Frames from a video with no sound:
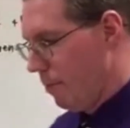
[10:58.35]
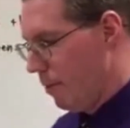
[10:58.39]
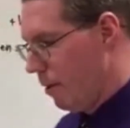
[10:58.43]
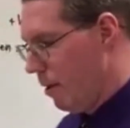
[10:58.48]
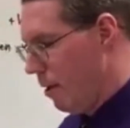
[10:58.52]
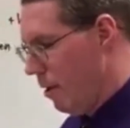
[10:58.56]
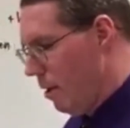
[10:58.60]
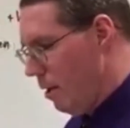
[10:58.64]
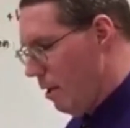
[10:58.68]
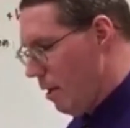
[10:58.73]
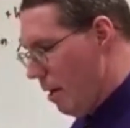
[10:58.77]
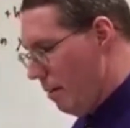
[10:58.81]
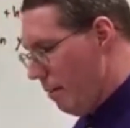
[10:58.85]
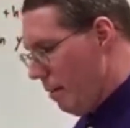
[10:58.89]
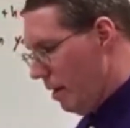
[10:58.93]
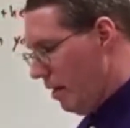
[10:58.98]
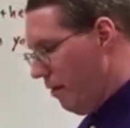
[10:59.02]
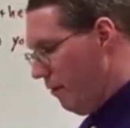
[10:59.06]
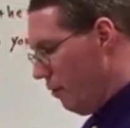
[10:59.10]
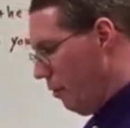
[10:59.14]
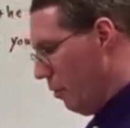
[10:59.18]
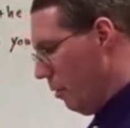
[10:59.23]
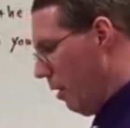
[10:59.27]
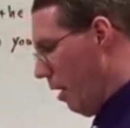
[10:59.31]
I'm going to
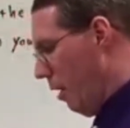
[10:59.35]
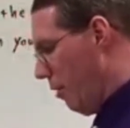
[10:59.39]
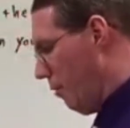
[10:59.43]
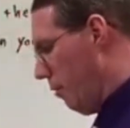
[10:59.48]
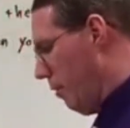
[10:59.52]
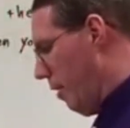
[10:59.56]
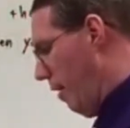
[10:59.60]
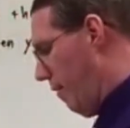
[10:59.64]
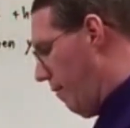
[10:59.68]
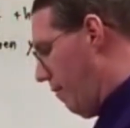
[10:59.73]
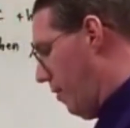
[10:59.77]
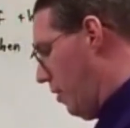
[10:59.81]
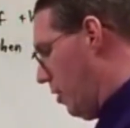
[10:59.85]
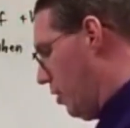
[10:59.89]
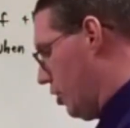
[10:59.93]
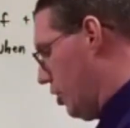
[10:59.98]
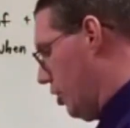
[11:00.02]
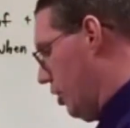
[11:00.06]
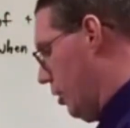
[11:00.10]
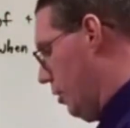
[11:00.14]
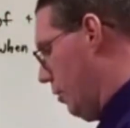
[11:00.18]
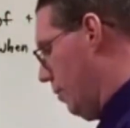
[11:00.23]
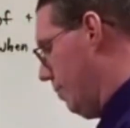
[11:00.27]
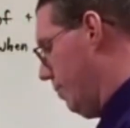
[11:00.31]
give you another
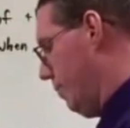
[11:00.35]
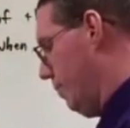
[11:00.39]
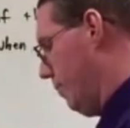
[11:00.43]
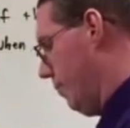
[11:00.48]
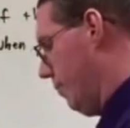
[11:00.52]
definition